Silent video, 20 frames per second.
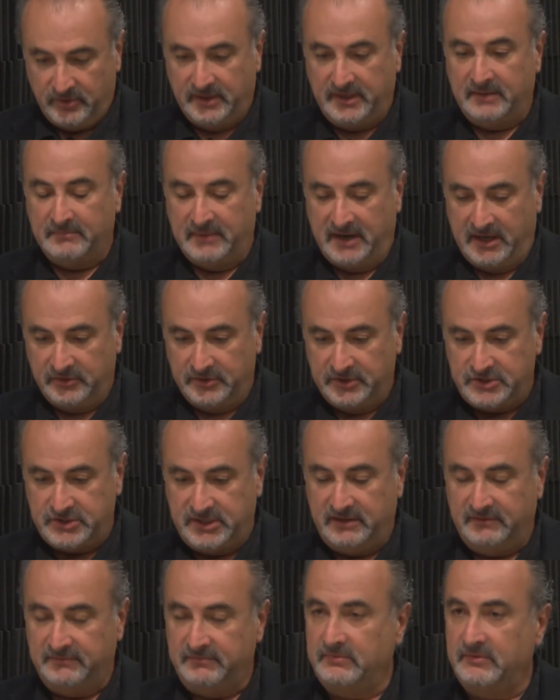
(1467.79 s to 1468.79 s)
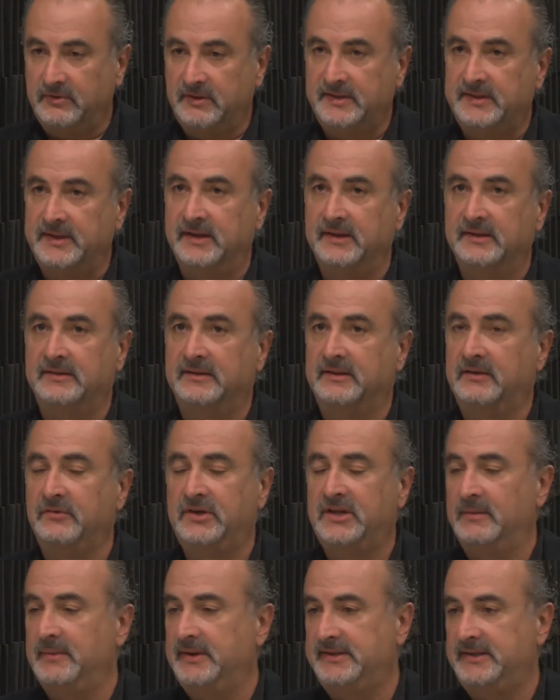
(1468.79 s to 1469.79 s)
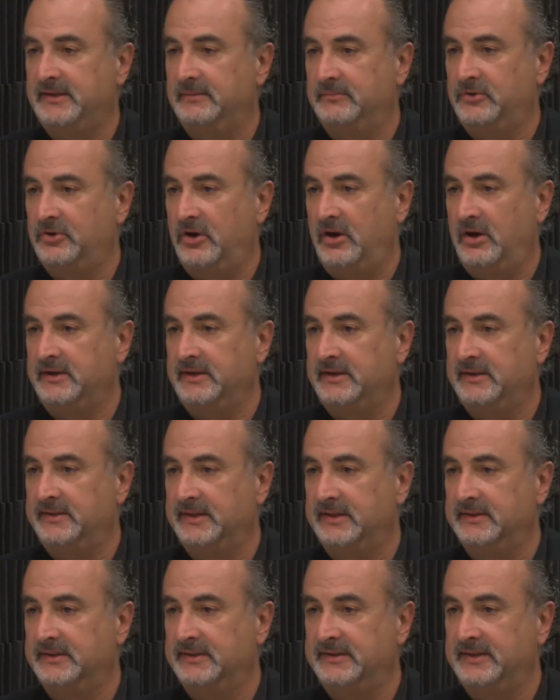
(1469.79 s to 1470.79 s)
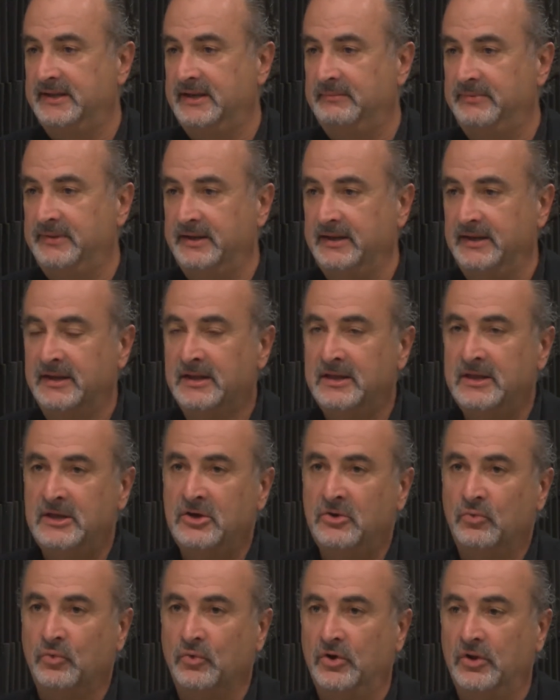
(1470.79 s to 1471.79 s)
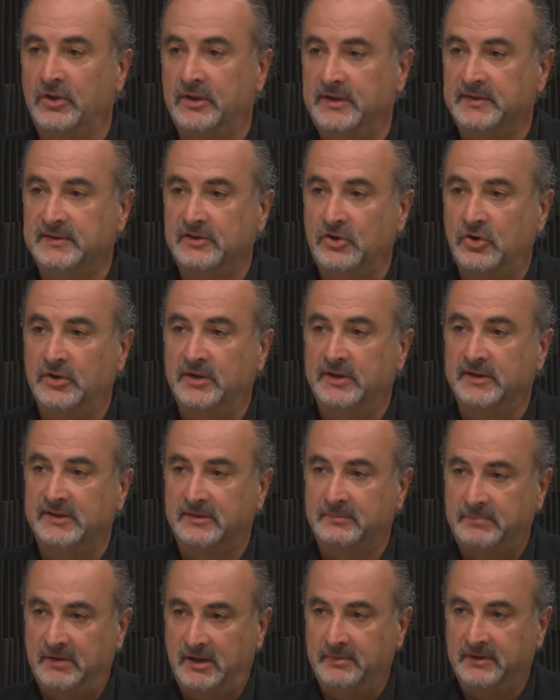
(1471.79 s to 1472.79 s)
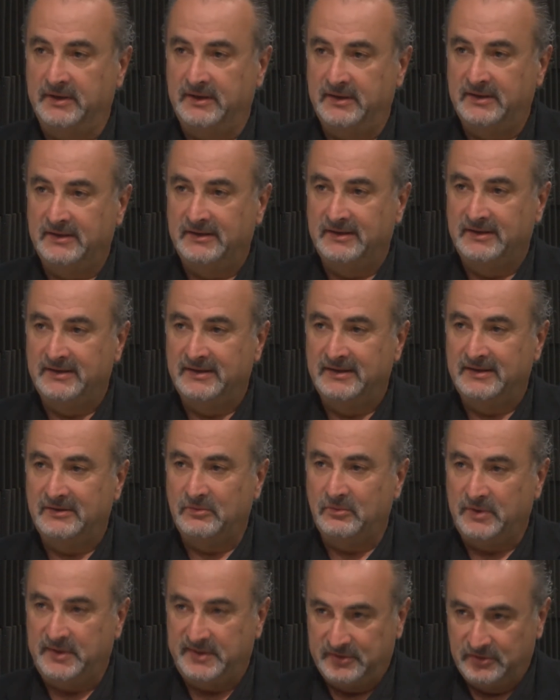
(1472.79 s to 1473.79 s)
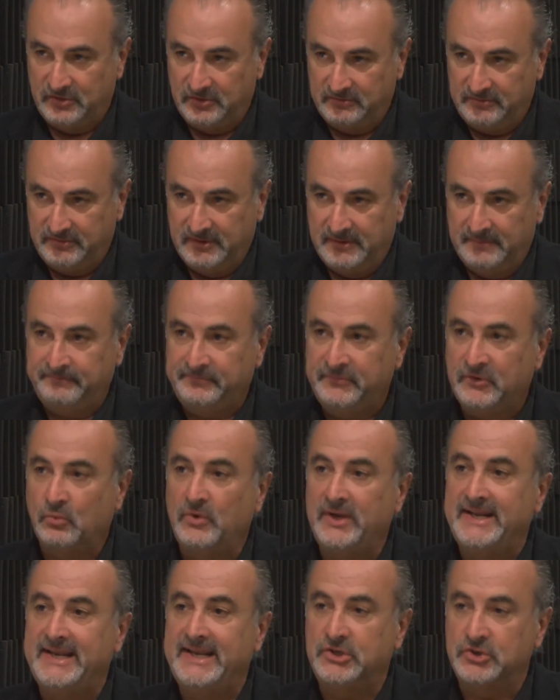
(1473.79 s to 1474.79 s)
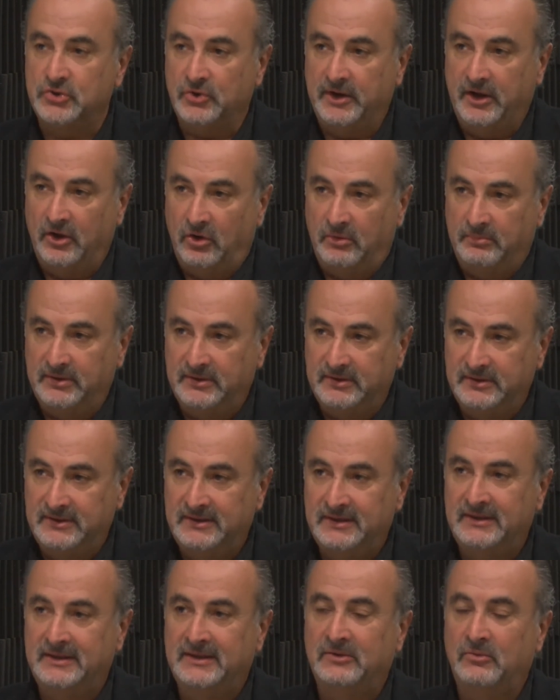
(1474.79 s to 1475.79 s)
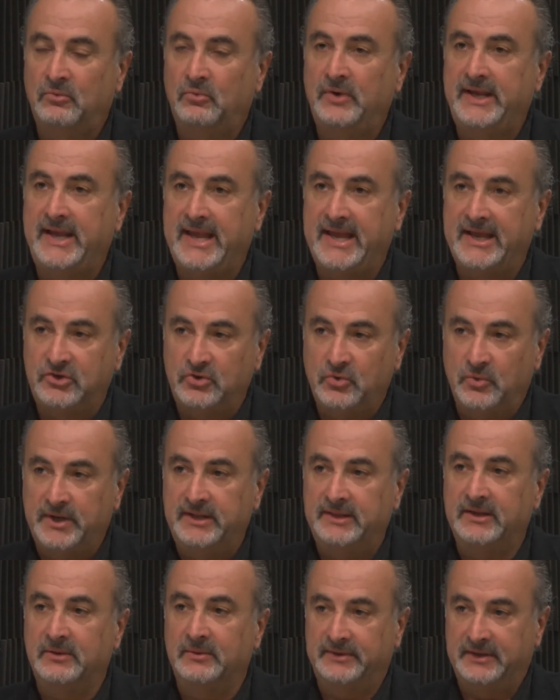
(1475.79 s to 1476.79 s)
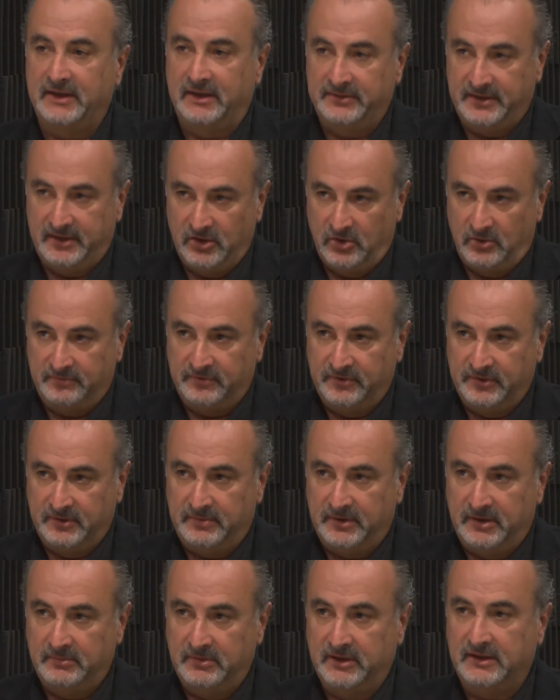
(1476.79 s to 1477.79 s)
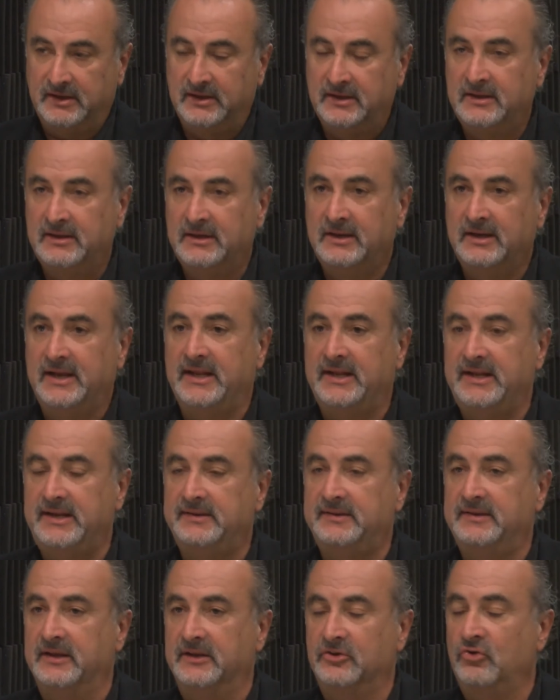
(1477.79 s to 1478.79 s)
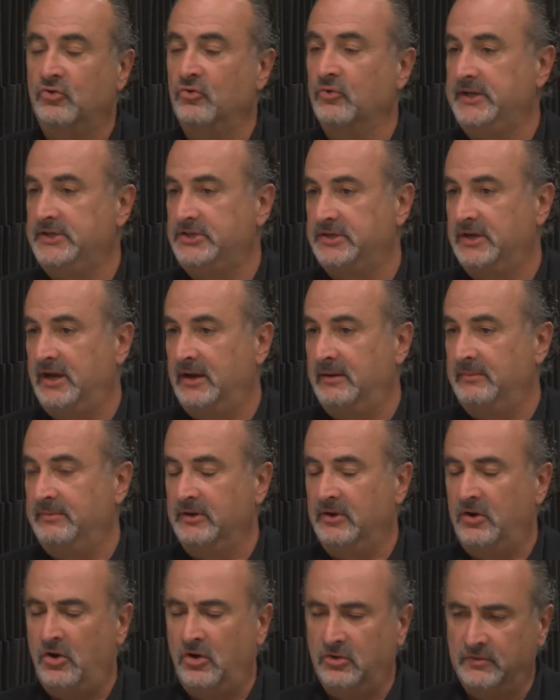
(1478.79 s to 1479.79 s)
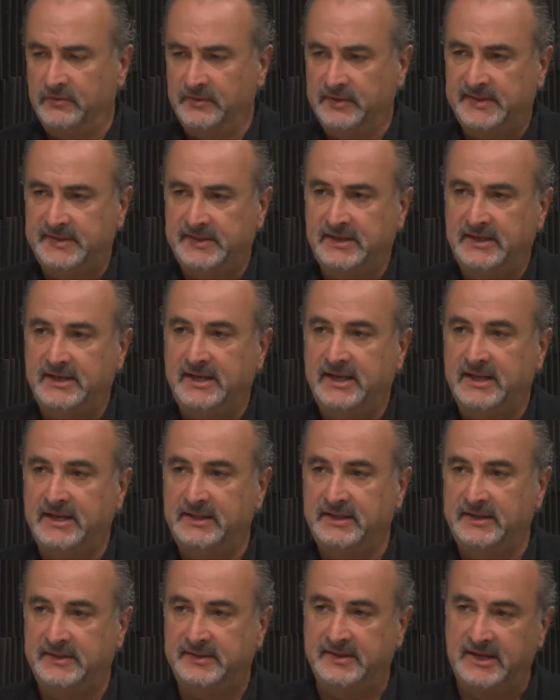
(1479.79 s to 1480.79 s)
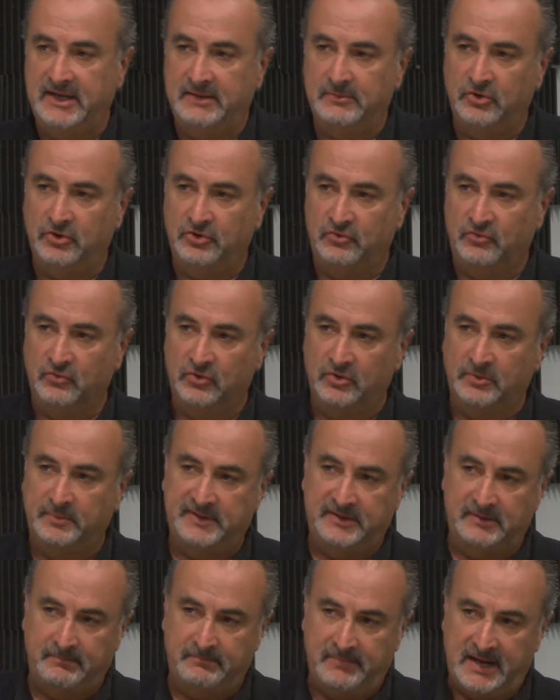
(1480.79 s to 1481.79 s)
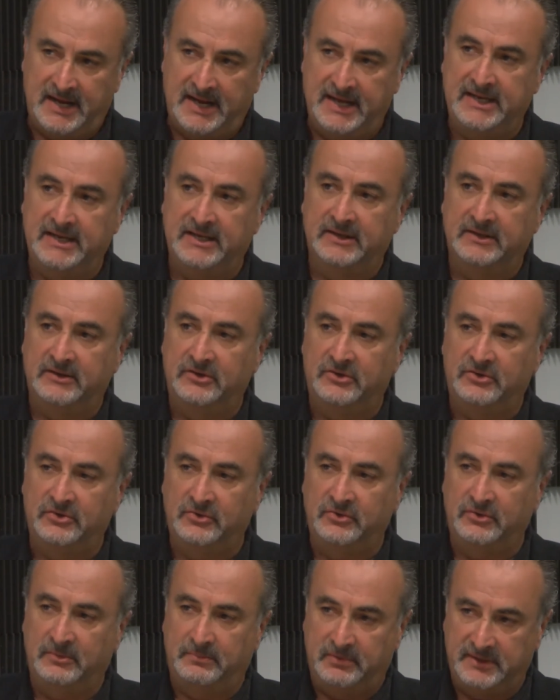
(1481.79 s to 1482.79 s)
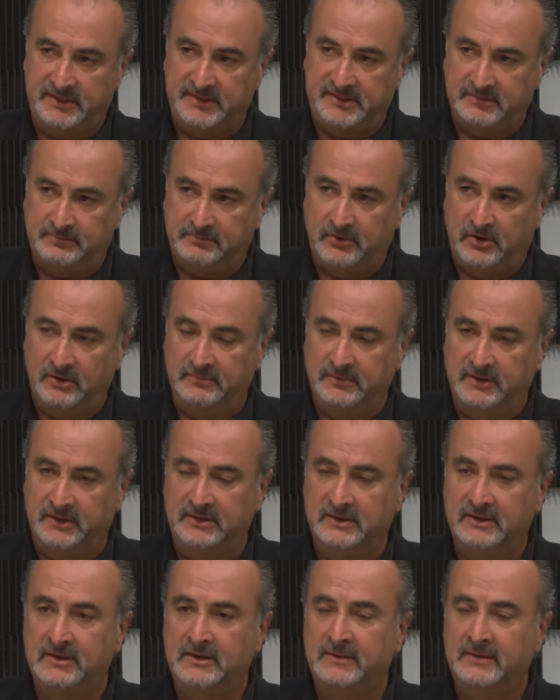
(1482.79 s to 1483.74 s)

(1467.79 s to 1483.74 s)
admire the chief, says, every time I see him talk, he says the same thing: we're only as good as the public we serve. We need your help. We can't do anything without the help from the public. And he's done a great job all over the city getting these neighborhood groups to buy into the police department.